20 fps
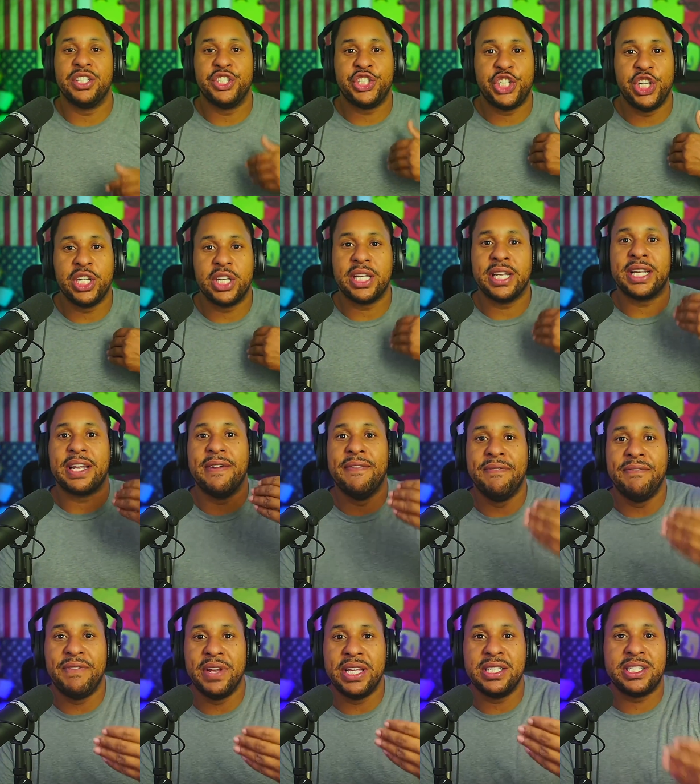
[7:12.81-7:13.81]
she could
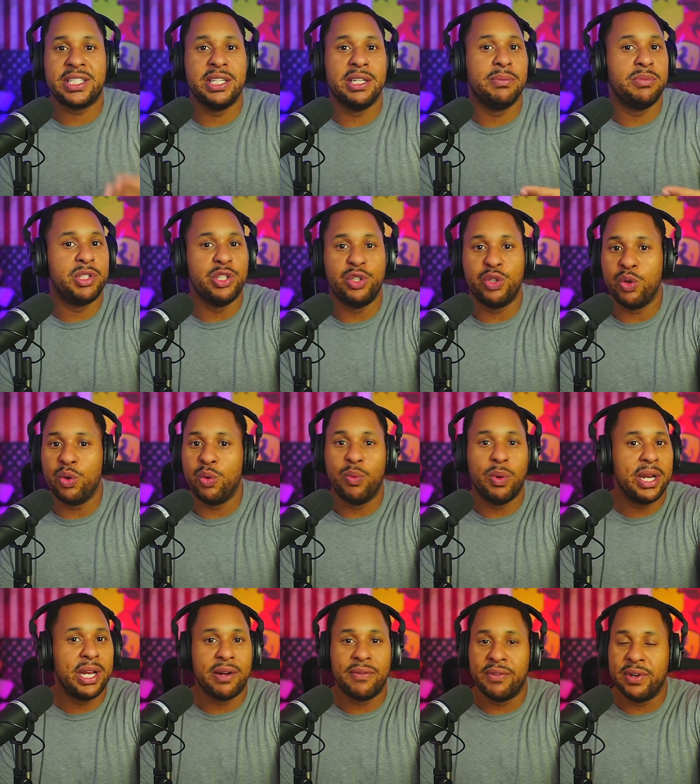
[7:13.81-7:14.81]
convince them to do
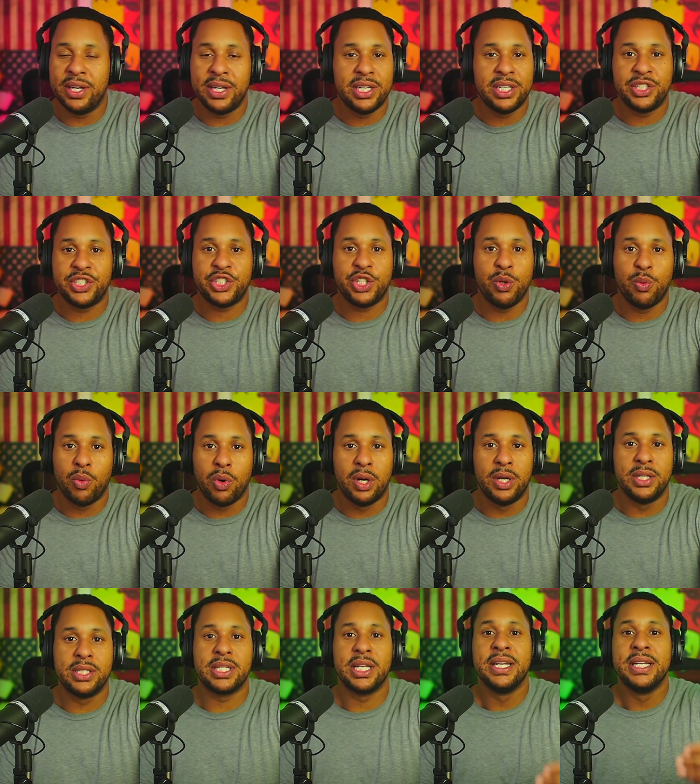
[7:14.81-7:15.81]
whatever it is she
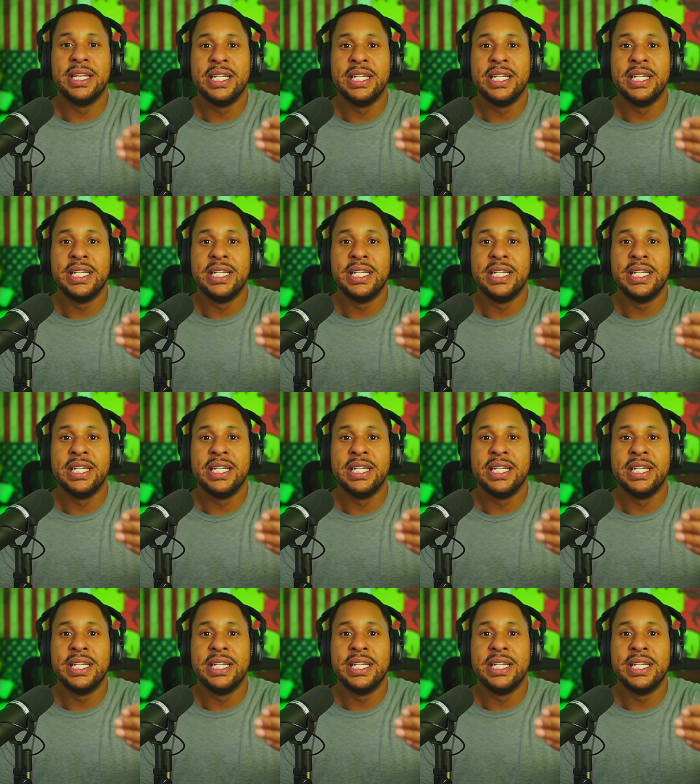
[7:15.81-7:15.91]
wants,